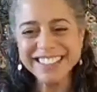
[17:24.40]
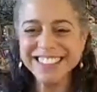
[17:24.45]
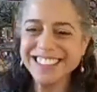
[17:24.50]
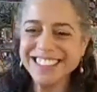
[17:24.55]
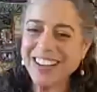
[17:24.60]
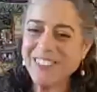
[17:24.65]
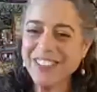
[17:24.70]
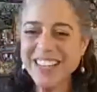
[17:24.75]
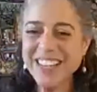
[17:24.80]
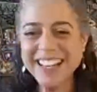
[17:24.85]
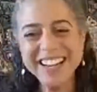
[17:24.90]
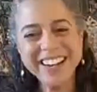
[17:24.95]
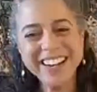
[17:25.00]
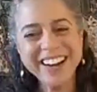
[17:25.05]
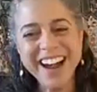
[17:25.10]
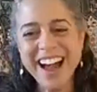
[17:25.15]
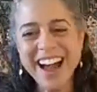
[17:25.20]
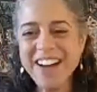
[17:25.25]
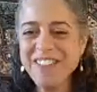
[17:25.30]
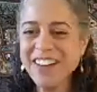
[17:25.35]
on something
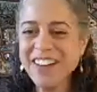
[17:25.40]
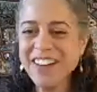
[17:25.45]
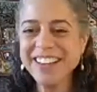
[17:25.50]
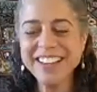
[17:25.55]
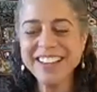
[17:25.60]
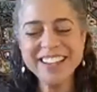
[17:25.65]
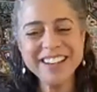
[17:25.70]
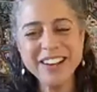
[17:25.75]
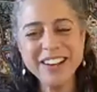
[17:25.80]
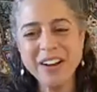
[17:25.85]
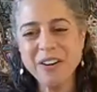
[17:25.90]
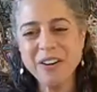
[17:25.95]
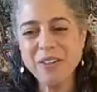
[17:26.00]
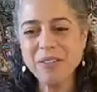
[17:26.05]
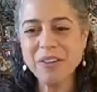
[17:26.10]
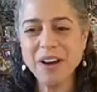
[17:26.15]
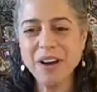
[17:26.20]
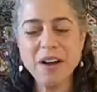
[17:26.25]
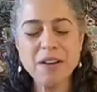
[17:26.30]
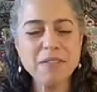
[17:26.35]
or having, you
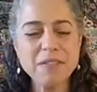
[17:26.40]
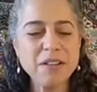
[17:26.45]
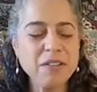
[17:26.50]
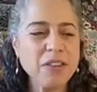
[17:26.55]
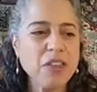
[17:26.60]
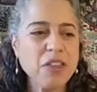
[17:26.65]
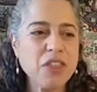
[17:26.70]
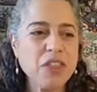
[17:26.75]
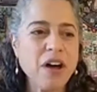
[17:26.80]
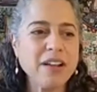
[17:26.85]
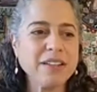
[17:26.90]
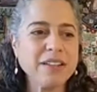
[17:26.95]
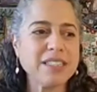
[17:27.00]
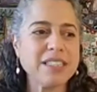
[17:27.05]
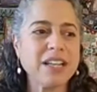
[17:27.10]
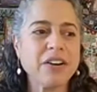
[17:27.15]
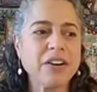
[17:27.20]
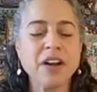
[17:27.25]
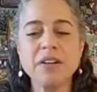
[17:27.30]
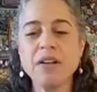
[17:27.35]
know, uh, thoughts
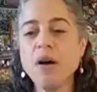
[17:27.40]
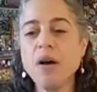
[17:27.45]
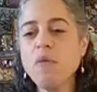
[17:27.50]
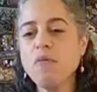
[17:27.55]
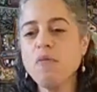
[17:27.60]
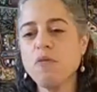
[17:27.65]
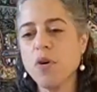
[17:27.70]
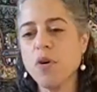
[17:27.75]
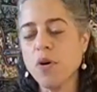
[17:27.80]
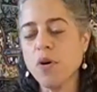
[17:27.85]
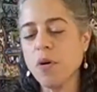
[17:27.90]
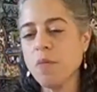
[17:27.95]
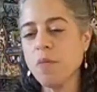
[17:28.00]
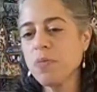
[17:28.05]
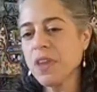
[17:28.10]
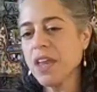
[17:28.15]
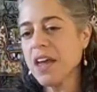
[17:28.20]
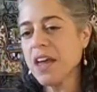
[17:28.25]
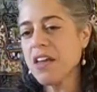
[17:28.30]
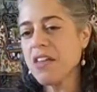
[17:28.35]
that are
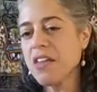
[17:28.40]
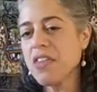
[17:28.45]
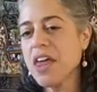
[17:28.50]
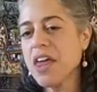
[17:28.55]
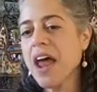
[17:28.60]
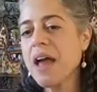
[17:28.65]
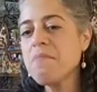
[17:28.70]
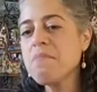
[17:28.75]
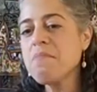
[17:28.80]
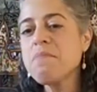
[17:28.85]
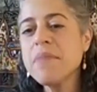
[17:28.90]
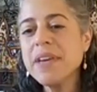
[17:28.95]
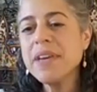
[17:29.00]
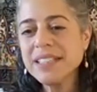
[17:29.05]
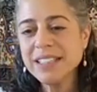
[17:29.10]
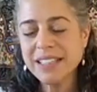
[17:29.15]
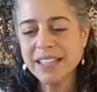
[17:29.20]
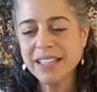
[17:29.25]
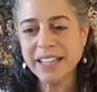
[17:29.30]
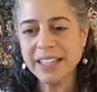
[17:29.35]
unhelpful, then I'm
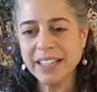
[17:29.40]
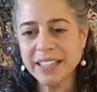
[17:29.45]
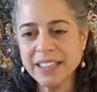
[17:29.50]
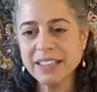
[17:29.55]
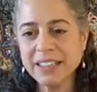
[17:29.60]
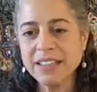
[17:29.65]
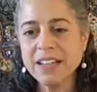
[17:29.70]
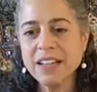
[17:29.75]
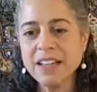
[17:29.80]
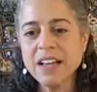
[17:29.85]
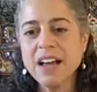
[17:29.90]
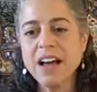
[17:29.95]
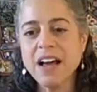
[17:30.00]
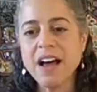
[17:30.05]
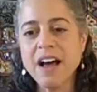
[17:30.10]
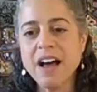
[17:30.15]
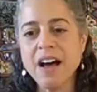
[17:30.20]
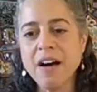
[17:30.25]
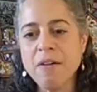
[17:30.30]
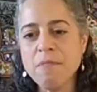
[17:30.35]
missing
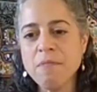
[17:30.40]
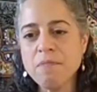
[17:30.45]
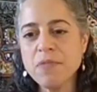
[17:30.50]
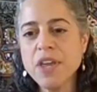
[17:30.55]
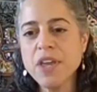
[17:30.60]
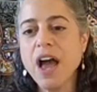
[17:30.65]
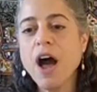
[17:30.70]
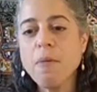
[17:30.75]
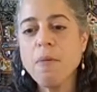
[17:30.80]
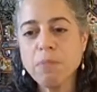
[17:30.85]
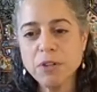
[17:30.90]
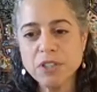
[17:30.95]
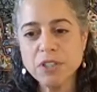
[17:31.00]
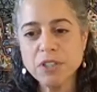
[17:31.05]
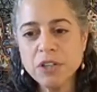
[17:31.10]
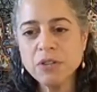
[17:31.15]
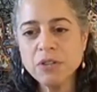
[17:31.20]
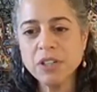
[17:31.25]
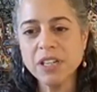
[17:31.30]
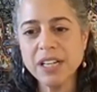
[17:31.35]
um, the
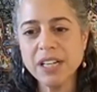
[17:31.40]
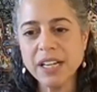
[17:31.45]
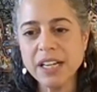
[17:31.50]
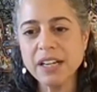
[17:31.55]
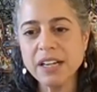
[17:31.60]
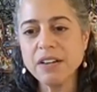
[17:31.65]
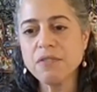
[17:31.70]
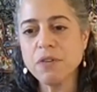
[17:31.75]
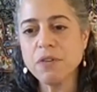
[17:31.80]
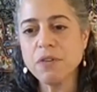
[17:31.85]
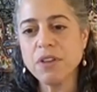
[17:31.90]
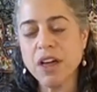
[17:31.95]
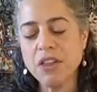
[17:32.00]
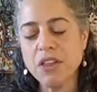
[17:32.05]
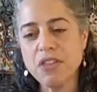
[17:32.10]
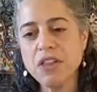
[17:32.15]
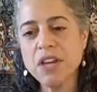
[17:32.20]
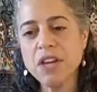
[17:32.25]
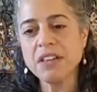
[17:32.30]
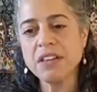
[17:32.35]
opportunity for
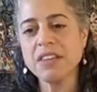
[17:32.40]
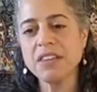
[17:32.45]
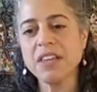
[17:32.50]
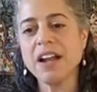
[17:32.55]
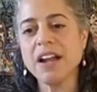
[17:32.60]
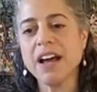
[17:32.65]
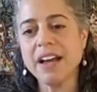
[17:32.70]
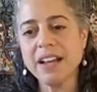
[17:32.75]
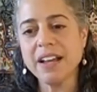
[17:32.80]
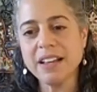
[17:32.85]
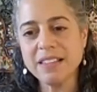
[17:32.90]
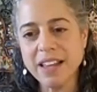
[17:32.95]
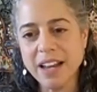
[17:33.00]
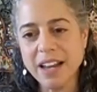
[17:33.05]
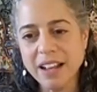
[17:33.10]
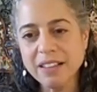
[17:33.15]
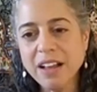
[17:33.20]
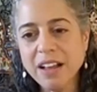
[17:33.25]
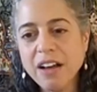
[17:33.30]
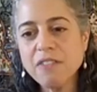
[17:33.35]
that thing that I that
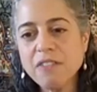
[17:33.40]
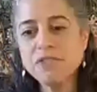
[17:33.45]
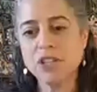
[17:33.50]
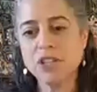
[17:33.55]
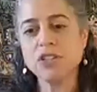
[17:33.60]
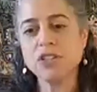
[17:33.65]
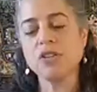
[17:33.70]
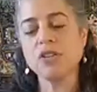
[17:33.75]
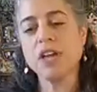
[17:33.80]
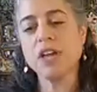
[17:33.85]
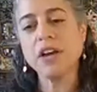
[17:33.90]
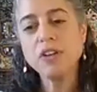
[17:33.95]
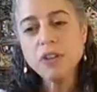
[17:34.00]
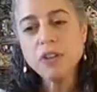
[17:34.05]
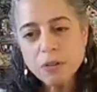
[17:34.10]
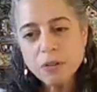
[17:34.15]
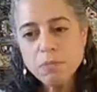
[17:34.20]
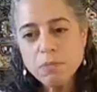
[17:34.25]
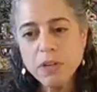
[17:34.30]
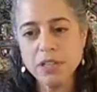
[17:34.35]
I love to do that
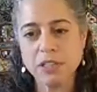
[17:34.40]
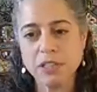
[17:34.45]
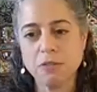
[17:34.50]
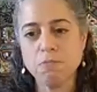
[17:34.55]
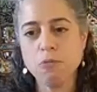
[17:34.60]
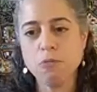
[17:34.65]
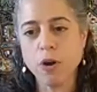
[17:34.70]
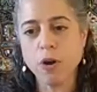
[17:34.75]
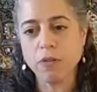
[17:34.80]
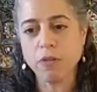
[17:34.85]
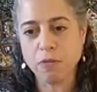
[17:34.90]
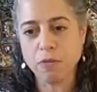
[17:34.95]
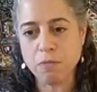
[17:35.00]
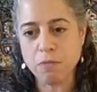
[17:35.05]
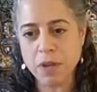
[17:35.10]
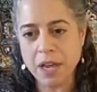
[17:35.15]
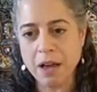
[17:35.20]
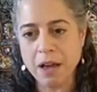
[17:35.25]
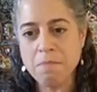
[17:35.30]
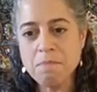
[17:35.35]
could be a support for
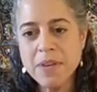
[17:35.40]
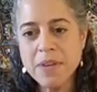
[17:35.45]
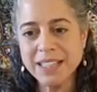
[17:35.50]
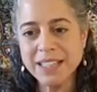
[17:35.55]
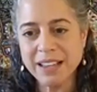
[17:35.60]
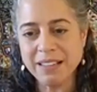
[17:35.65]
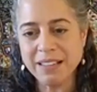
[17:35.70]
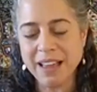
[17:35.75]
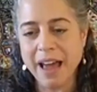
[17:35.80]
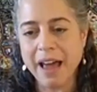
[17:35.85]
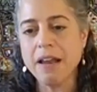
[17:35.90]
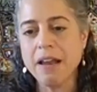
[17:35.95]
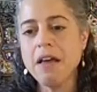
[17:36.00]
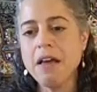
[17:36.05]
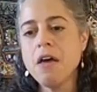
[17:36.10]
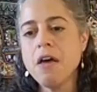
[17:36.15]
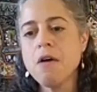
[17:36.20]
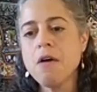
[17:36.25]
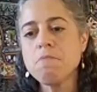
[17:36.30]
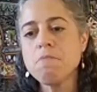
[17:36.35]
me. I'm missing that.
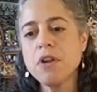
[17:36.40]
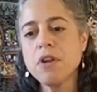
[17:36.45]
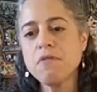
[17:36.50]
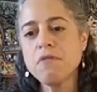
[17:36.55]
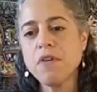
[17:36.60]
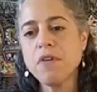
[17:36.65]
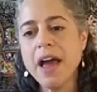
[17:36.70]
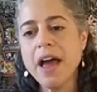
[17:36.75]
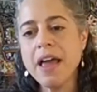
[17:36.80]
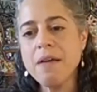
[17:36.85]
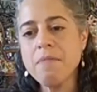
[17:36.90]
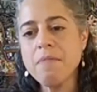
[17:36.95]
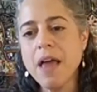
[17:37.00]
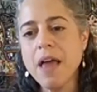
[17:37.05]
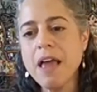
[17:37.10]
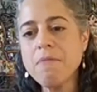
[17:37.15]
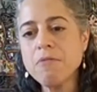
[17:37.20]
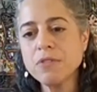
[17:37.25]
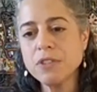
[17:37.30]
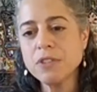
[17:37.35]
But if I am
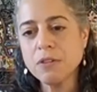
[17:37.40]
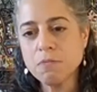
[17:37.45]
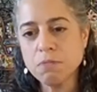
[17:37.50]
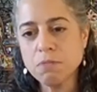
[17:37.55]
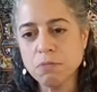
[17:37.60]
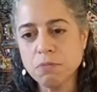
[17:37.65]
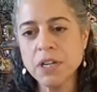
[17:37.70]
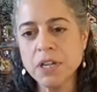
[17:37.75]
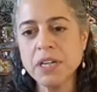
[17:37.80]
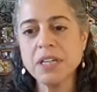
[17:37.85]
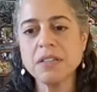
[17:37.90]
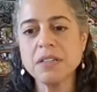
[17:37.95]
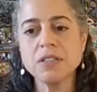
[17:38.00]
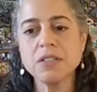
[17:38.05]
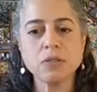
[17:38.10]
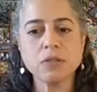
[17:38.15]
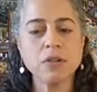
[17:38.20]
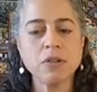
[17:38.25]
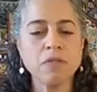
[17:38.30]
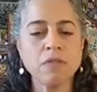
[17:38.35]
able to bring
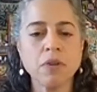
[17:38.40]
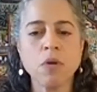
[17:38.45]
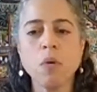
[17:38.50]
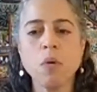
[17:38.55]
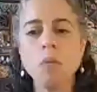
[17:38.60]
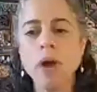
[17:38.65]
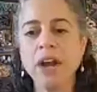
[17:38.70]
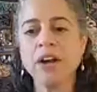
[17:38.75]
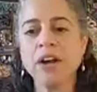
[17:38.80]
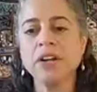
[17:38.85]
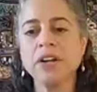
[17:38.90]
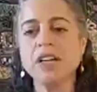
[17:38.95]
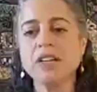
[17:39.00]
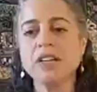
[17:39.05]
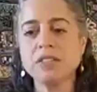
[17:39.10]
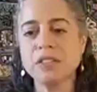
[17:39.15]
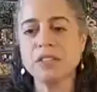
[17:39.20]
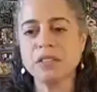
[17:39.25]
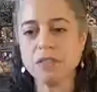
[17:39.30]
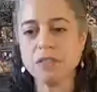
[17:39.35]
sort of an
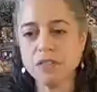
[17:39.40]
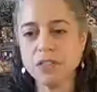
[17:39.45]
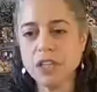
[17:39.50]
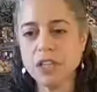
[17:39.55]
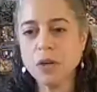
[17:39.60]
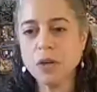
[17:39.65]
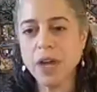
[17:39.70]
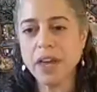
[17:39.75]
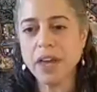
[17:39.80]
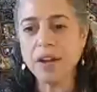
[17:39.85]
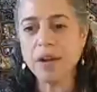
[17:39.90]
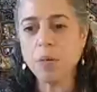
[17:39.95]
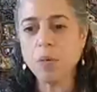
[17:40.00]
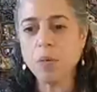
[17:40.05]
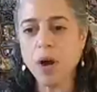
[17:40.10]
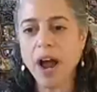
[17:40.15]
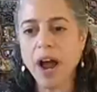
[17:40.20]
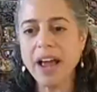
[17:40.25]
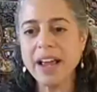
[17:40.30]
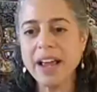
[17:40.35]
awareness to it
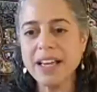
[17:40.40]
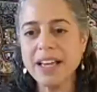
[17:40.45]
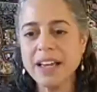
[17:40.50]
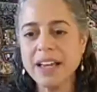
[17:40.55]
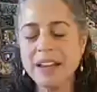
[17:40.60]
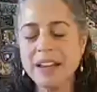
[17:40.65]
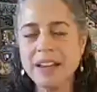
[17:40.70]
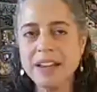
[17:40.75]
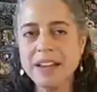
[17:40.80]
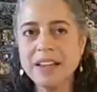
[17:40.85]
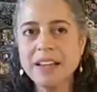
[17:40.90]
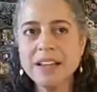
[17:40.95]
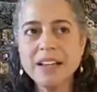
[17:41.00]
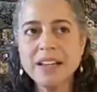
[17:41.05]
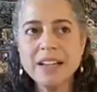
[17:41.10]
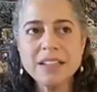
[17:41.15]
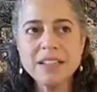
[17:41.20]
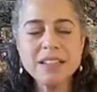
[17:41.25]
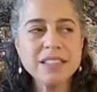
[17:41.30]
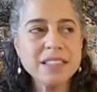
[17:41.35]
where I can
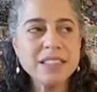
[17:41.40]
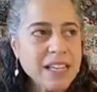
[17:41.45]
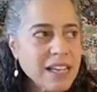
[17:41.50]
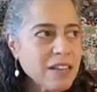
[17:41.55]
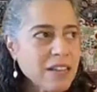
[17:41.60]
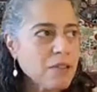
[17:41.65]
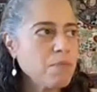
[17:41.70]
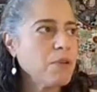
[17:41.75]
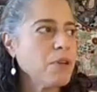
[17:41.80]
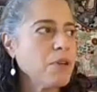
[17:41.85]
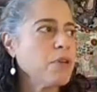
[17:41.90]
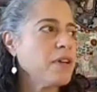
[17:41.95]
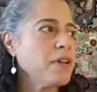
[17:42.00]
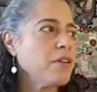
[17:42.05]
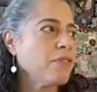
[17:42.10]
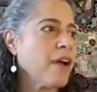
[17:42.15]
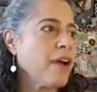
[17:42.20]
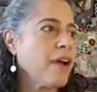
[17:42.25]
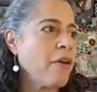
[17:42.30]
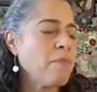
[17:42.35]
see the beauty
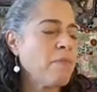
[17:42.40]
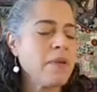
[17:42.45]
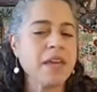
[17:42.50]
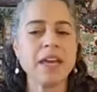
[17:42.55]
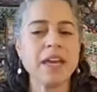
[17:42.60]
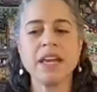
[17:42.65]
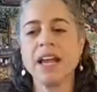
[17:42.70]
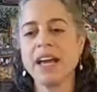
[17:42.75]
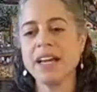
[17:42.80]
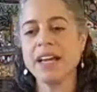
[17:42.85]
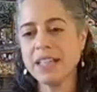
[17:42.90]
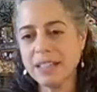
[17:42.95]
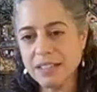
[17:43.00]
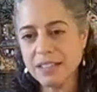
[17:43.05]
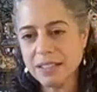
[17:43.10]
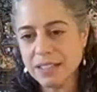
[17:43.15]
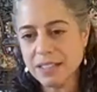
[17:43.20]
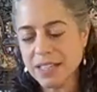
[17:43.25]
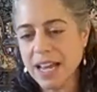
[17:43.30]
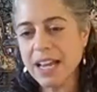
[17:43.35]
around me and I
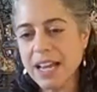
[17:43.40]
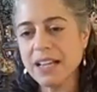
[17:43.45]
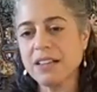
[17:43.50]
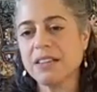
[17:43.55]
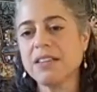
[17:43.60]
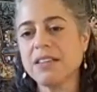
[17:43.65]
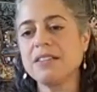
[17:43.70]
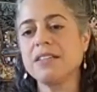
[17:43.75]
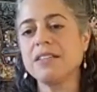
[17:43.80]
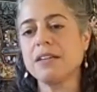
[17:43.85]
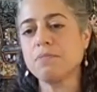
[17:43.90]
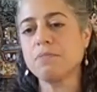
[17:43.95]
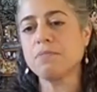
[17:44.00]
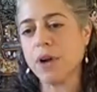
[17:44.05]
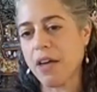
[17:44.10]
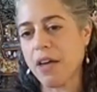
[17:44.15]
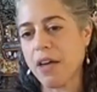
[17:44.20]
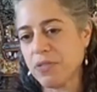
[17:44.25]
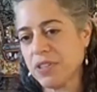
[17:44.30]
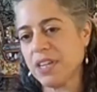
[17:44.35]
can take the deep
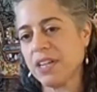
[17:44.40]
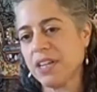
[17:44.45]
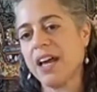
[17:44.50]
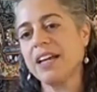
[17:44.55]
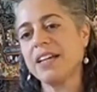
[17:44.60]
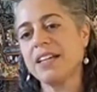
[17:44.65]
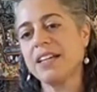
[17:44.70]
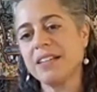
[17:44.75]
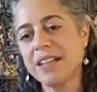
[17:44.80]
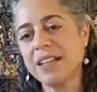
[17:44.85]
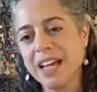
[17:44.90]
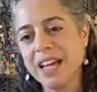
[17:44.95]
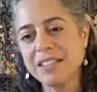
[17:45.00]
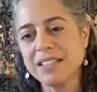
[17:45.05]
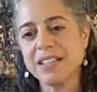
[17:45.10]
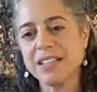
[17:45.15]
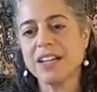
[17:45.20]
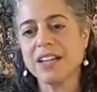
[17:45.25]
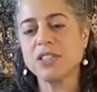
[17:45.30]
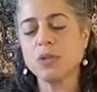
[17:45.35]
breaths and I can get
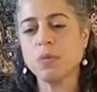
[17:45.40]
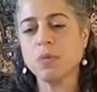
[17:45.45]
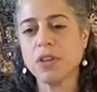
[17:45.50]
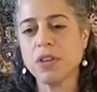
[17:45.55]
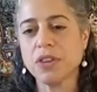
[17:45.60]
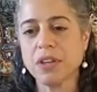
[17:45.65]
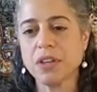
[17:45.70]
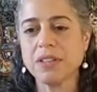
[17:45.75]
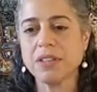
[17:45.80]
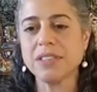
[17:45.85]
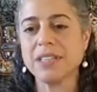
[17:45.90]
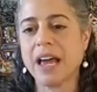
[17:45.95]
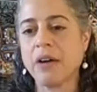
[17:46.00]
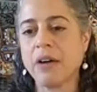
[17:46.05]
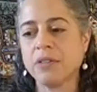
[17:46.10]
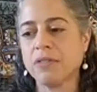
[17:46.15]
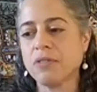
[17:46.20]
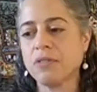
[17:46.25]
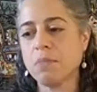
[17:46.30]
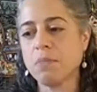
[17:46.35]
in touch with the
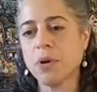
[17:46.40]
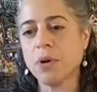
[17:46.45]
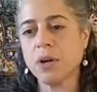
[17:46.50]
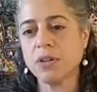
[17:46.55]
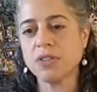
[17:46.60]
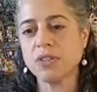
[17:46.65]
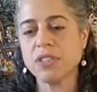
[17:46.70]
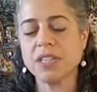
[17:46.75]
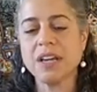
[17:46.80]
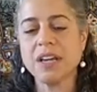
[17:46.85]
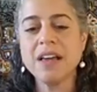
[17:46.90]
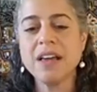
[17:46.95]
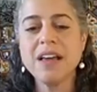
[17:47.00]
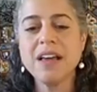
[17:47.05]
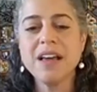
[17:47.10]
sound of the birds,